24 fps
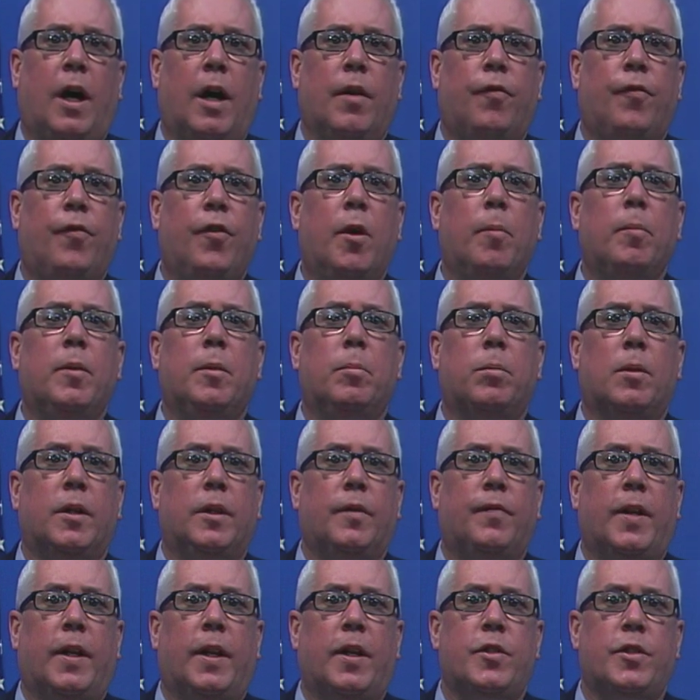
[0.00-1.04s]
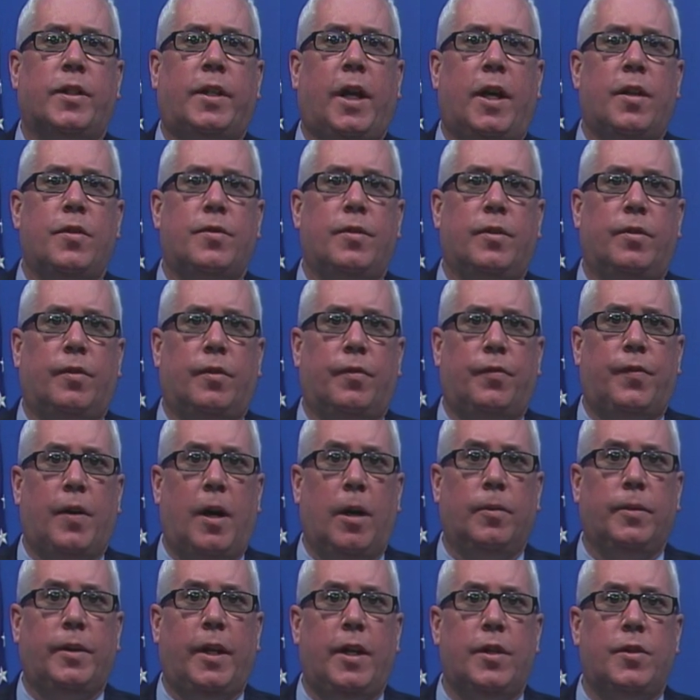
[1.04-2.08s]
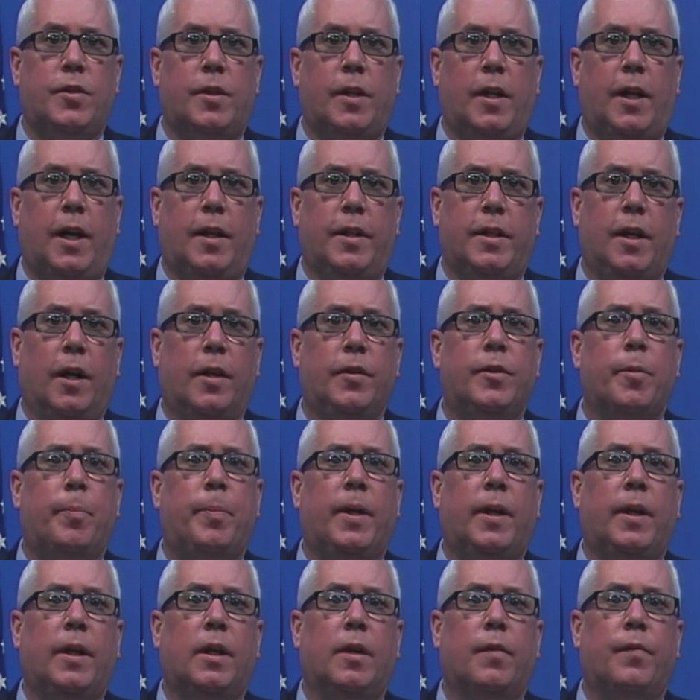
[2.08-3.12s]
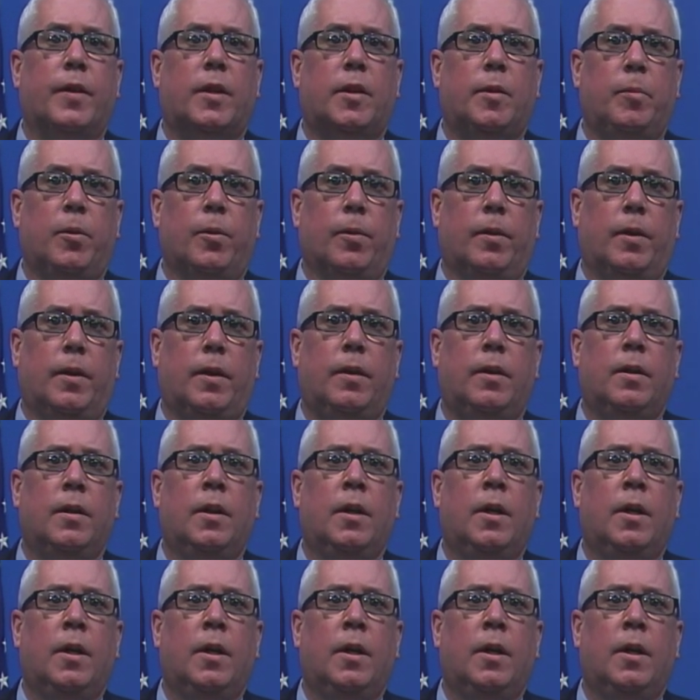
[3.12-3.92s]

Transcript: I firmly believe that education is the foundation and the underpinning of the community.